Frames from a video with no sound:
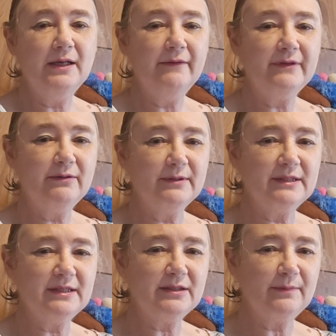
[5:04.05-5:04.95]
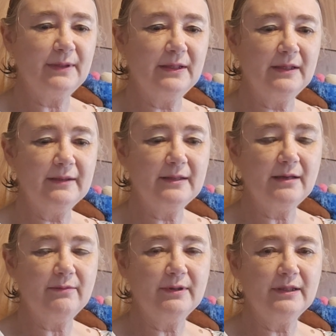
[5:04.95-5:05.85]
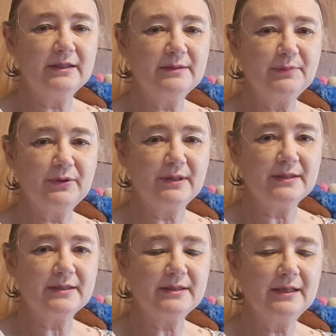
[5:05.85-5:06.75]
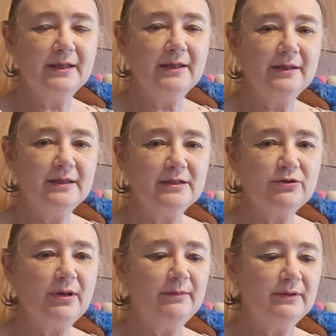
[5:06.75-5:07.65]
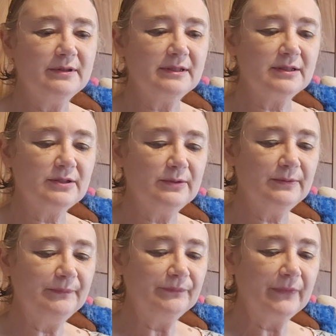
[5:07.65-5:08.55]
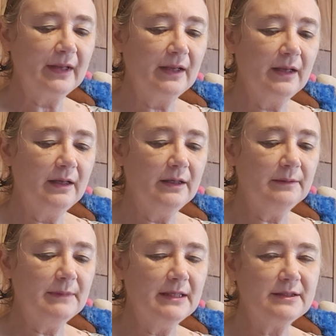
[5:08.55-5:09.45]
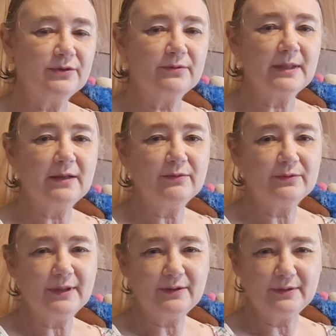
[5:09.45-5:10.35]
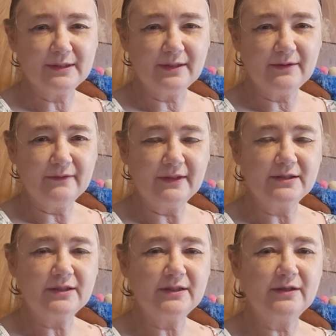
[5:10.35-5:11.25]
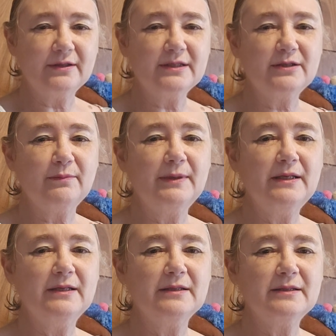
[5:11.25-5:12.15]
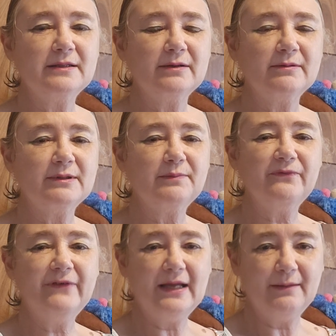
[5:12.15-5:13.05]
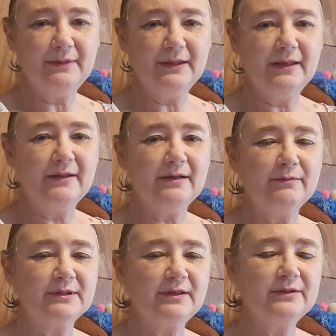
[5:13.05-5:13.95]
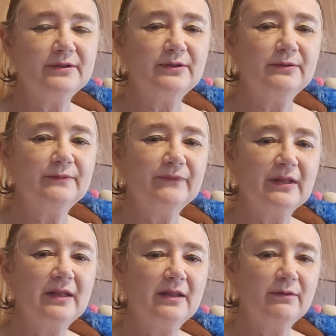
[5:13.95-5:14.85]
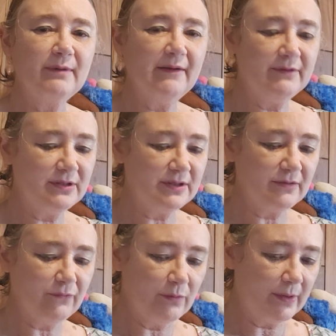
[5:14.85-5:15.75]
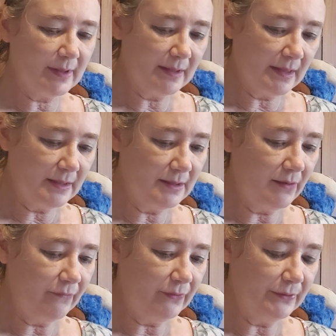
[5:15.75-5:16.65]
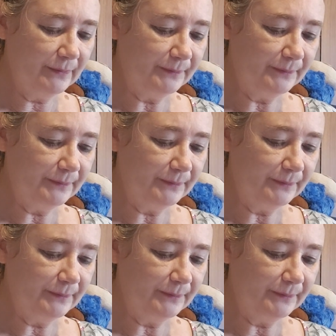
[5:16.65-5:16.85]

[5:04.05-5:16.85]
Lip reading: If they were disobedient, they would experience these troubles. And so, as a direct result of their disobedience, there was famine and there was also the ravages of war that they suffered.